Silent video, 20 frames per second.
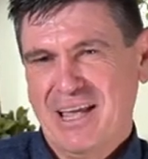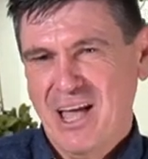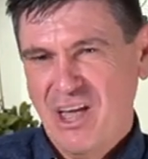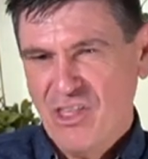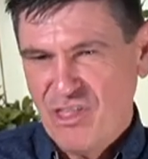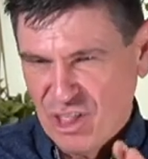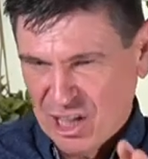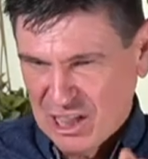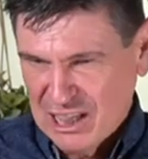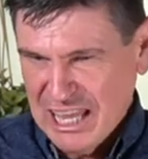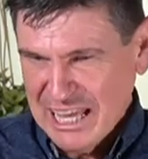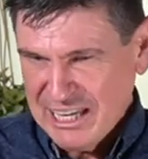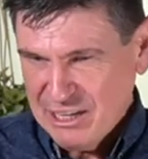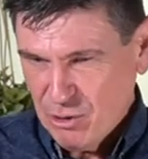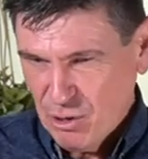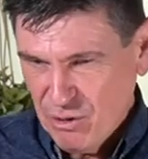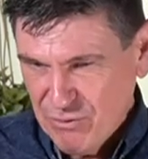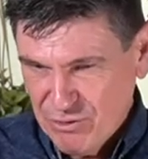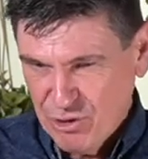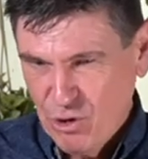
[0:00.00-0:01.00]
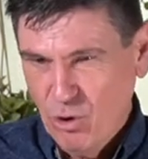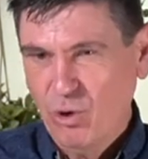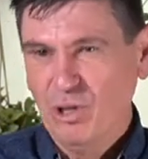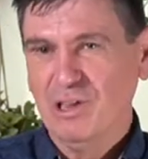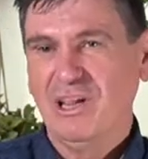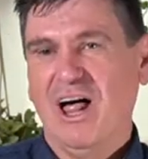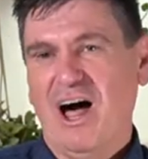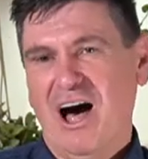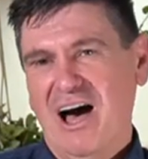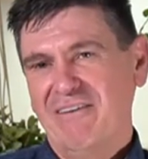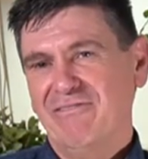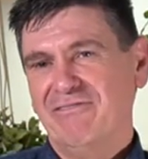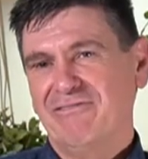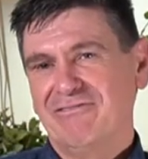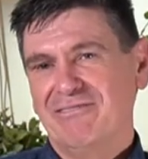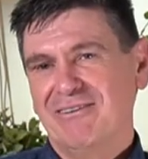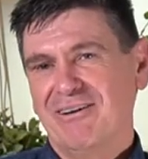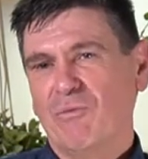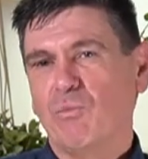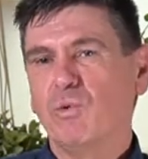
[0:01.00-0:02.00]
the letter of your life,
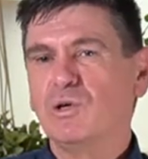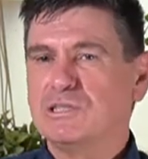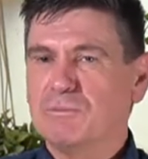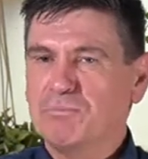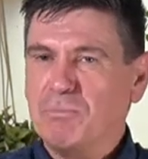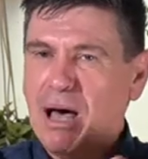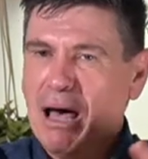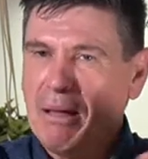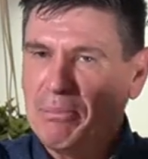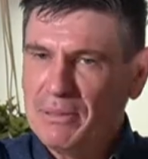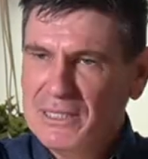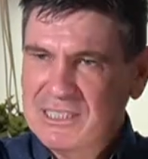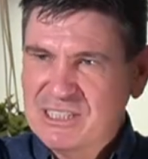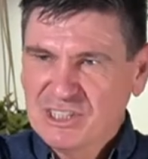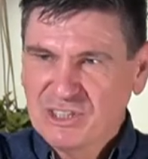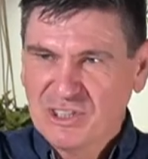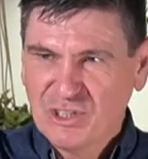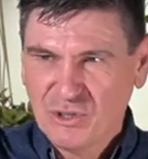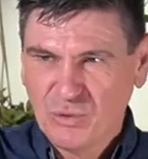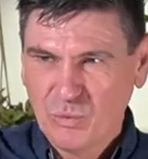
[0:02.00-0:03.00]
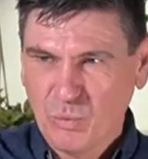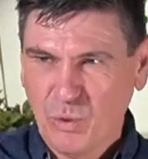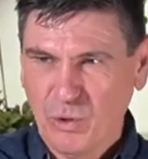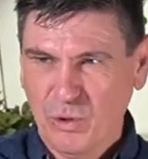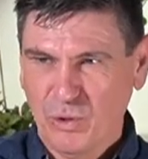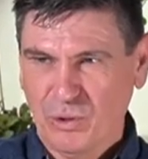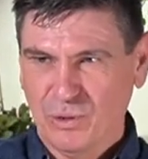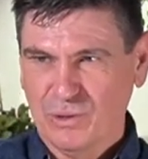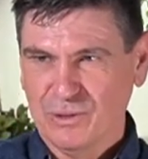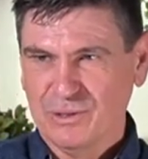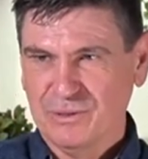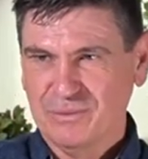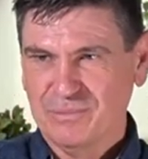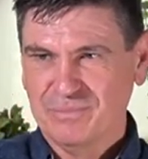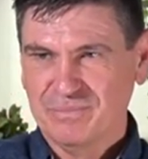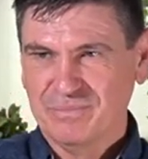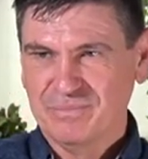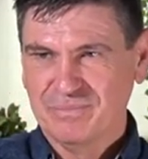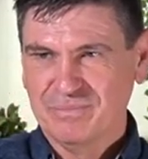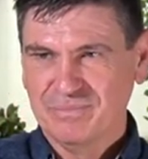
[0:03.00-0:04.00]
was published to the world?
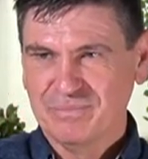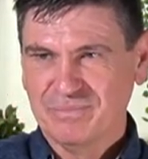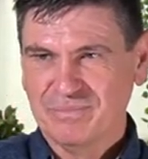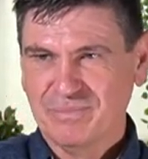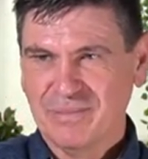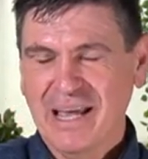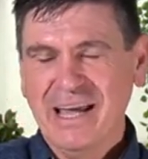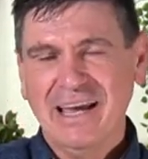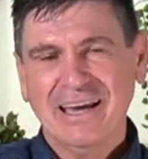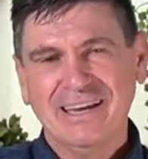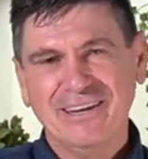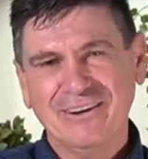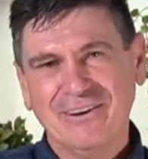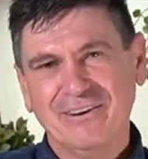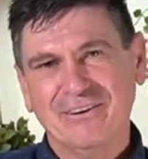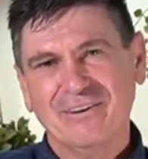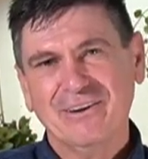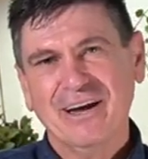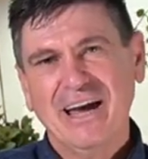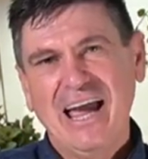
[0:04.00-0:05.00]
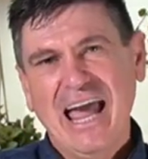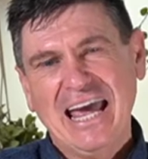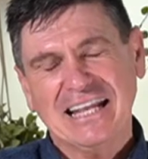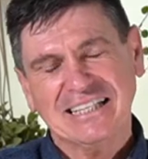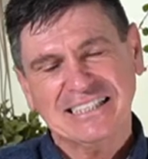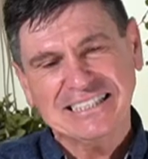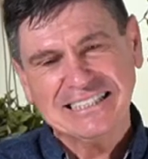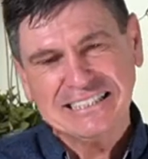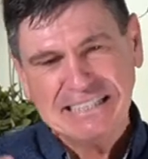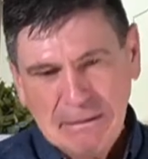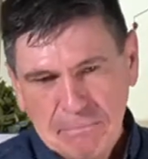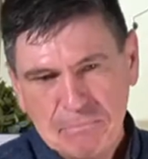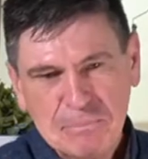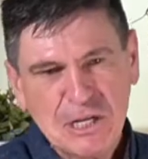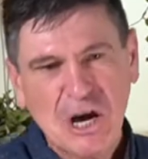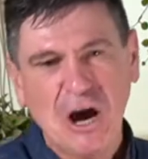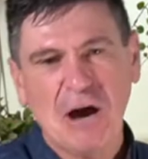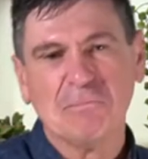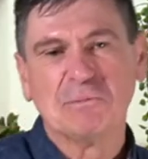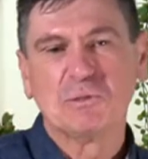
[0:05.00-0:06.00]
You know, and
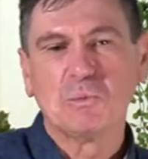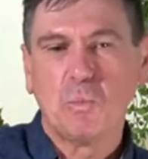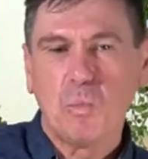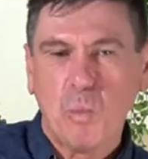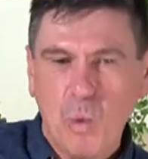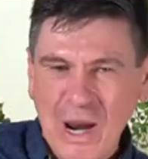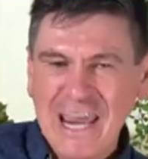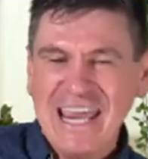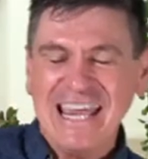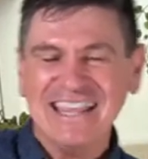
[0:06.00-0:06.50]
sometimes we